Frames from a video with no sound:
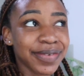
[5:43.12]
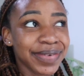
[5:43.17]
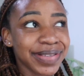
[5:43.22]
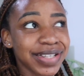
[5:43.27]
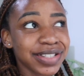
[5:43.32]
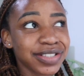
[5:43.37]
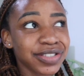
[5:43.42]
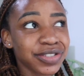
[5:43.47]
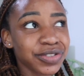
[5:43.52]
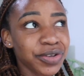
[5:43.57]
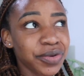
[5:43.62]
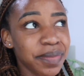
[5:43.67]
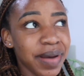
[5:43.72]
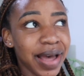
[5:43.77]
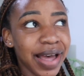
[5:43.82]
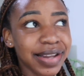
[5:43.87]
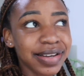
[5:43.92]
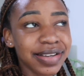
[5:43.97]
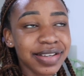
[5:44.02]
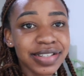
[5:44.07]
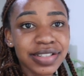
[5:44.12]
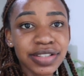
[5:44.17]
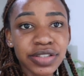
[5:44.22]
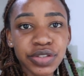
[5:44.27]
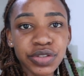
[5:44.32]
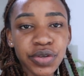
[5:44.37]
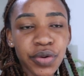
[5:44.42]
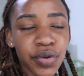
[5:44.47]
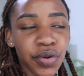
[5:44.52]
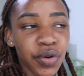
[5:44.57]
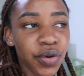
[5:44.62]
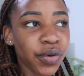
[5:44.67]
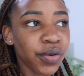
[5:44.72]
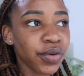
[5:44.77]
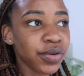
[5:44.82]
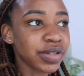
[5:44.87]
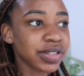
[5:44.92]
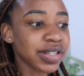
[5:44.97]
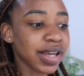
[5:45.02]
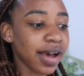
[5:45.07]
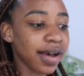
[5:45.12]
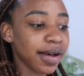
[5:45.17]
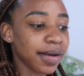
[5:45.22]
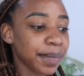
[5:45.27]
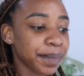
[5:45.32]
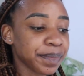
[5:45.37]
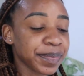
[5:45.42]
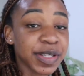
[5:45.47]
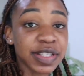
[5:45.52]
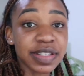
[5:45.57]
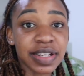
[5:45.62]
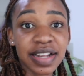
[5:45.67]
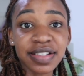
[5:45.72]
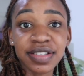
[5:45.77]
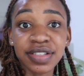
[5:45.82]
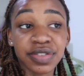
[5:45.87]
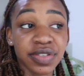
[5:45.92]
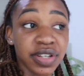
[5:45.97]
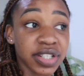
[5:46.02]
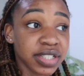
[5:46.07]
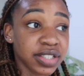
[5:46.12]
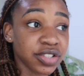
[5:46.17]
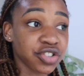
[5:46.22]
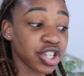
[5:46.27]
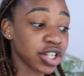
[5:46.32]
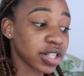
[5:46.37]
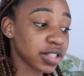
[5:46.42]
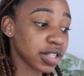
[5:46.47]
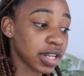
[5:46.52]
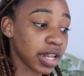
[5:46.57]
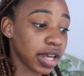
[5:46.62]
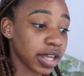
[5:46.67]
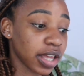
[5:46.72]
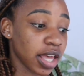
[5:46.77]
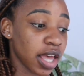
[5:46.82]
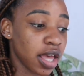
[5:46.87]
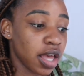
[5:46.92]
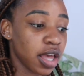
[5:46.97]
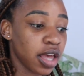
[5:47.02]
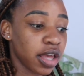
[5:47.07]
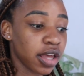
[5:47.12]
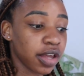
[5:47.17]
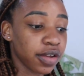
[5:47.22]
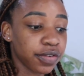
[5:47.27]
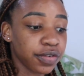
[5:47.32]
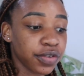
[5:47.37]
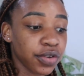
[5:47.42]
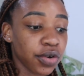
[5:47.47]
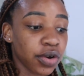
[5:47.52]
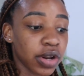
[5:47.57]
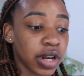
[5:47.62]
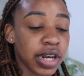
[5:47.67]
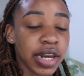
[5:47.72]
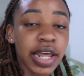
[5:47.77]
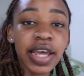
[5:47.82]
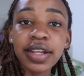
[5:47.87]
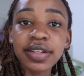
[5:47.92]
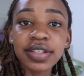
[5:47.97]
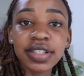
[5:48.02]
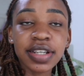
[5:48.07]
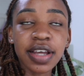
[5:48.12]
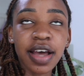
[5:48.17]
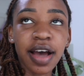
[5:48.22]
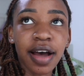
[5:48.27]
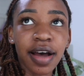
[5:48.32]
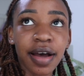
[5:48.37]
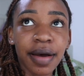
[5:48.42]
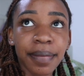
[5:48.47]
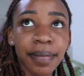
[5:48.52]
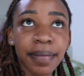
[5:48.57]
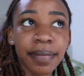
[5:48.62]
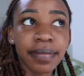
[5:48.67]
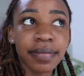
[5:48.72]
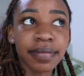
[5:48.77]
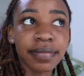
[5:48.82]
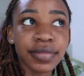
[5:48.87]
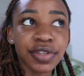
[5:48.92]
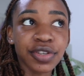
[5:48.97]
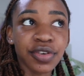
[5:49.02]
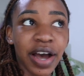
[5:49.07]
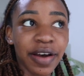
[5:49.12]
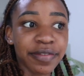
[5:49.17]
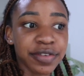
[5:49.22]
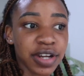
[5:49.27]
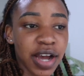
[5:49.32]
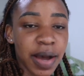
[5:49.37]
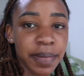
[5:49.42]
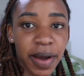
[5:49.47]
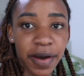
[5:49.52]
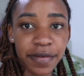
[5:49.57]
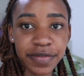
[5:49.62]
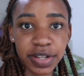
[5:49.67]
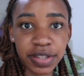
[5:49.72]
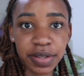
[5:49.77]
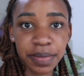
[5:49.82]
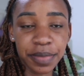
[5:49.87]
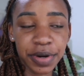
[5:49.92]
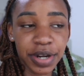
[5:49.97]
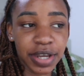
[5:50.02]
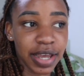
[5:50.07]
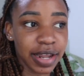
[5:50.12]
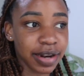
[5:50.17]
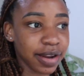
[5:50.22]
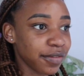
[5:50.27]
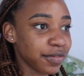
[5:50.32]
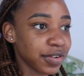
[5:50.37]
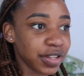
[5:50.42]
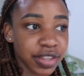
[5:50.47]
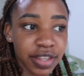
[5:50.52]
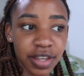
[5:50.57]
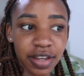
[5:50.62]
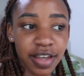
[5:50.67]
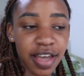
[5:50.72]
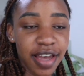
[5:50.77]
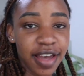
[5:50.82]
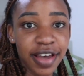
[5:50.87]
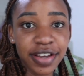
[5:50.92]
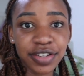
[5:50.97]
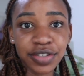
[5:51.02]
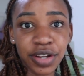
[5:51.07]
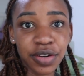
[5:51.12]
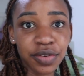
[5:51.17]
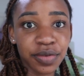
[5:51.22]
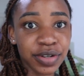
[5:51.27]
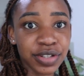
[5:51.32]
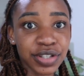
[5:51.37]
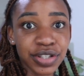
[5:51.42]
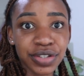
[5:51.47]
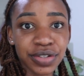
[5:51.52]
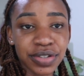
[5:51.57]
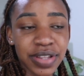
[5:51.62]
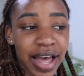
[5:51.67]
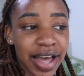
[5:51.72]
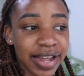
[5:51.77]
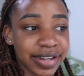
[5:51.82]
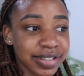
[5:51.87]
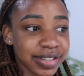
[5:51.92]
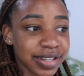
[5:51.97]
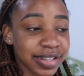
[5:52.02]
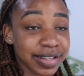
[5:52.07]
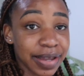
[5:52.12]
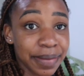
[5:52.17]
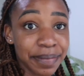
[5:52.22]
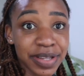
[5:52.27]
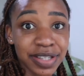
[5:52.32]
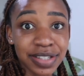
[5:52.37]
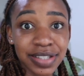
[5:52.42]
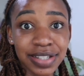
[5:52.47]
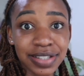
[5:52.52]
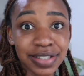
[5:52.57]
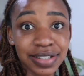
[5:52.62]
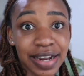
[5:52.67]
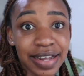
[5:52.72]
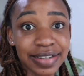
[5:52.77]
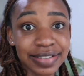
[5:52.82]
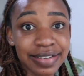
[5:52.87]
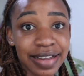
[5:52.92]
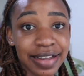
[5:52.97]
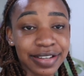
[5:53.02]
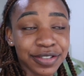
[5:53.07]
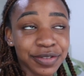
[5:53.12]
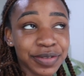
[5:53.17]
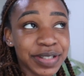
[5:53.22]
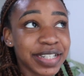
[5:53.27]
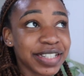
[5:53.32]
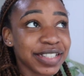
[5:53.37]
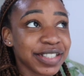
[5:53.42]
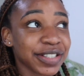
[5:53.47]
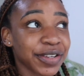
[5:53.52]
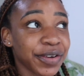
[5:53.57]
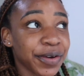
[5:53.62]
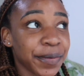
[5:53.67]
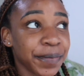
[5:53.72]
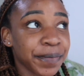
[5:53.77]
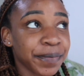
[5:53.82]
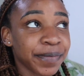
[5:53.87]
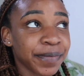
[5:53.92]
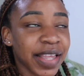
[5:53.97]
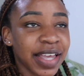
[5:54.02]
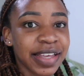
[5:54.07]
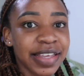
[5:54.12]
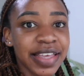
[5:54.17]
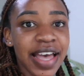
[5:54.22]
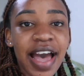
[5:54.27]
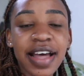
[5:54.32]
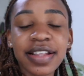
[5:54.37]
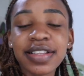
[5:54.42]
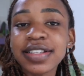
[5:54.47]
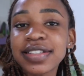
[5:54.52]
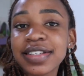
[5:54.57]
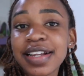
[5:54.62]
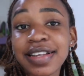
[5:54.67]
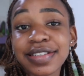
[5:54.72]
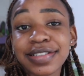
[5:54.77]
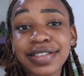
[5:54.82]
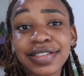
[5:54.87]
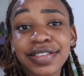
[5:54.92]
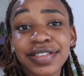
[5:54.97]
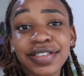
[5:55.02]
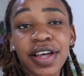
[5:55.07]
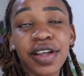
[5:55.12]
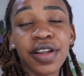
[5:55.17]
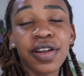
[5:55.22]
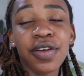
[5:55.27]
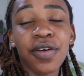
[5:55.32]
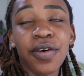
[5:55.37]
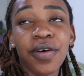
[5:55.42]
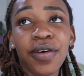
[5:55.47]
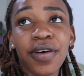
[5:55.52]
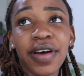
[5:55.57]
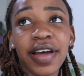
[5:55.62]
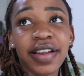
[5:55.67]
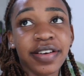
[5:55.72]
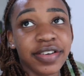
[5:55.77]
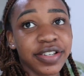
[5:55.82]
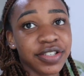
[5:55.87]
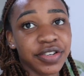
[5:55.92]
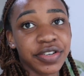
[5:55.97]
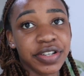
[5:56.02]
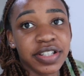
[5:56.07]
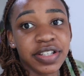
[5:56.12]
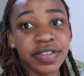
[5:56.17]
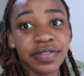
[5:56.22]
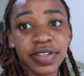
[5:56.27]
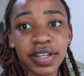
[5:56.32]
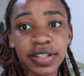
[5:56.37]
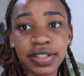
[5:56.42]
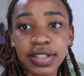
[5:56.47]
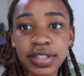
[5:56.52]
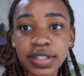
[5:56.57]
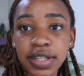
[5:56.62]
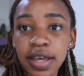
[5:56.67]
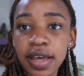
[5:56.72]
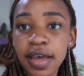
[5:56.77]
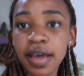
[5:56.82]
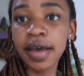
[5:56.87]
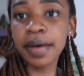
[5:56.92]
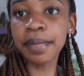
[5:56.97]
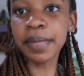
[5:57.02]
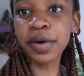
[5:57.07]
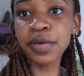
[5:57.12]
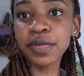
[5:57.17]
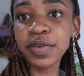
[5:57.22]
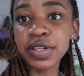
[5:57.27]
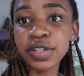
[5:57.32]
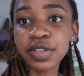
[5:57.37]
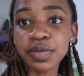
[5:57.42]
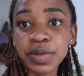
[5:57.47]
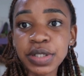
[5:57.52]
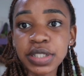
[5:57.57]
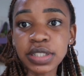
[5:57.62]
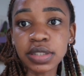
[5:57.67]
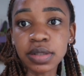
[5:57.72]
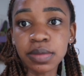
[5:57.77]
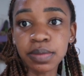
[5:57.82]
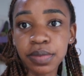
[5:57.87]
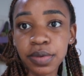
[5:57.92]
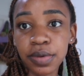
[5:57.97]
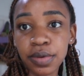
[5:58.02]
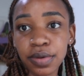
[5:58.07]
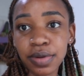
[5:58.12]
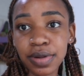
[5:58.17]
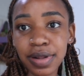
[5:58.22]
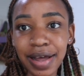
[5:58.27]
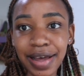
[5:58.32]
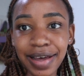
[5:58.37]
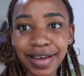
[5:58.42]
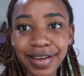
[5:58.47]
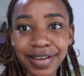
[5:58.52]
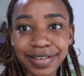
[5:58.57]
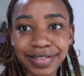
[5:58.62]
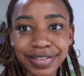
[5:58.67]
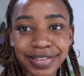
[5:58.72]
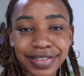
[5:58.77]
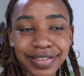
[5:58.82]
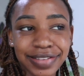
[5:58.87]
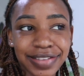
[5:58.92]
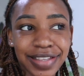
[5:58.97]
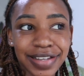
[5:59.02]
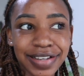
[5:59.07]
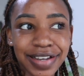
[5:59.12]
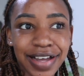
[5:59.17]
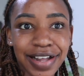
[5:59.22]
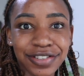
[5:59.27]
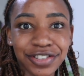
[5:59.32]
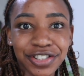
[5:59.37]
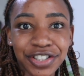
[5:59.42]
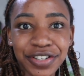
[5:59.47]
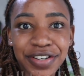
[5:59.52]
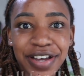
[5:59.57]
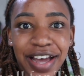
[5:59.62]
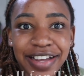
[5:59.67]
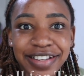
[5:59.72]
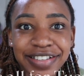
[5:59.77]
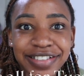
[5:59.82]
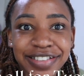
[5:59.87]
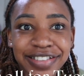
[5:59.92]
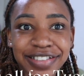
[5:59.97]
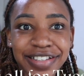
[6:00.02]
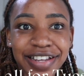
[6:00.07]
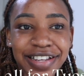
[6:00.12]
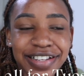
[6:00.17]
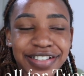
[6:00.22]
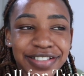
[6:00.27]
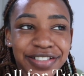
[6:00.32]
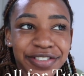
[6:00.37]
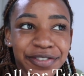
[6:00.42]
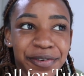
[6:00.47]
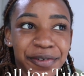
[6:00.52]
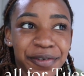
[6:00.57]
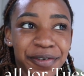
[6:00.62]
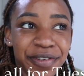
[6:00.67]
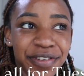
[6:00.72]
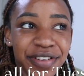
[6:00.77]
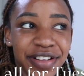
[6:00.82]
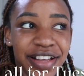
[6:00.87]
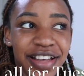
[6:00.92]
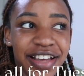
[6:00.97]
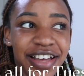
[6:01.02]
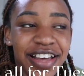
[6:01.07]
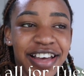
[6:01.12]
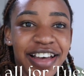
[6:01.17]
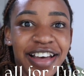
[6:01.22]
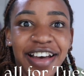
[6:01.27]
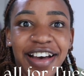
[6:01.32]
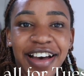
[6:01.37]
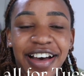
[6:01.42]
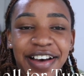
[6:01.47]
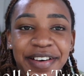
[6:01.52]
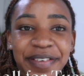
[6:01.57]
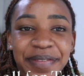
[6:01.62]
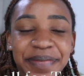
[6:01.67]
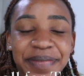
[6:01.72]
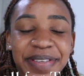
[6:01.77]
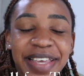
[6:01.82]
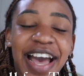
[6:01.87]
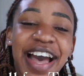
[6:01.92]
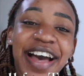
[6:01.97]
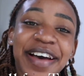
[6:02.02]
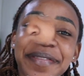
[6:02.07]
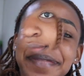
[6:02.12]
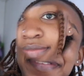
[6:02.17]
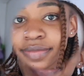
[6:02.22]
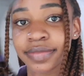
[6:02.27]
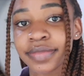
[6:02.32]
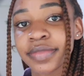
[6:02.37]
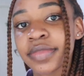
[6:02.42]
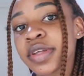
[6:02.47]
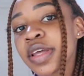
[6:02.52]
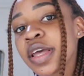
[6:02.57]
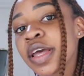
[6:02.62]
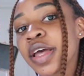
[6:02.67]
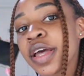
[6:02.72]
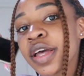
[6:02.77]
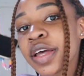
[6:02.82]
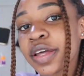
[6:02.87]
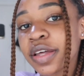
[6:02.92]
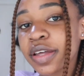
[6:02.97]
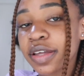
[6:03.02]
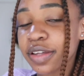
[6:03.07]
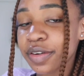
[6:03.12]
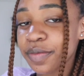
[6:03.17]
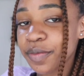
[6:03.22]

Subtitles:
the weather is so bad. It's so cold. This class is really strict. Like, if you're late, you have to come after the break and everything. So I don't want to do that because I missed this class last week. So yeah, this class is law and restorative justice. My outfit is pretty simple. I think I'll show you guys in school. Yeah, bye. Good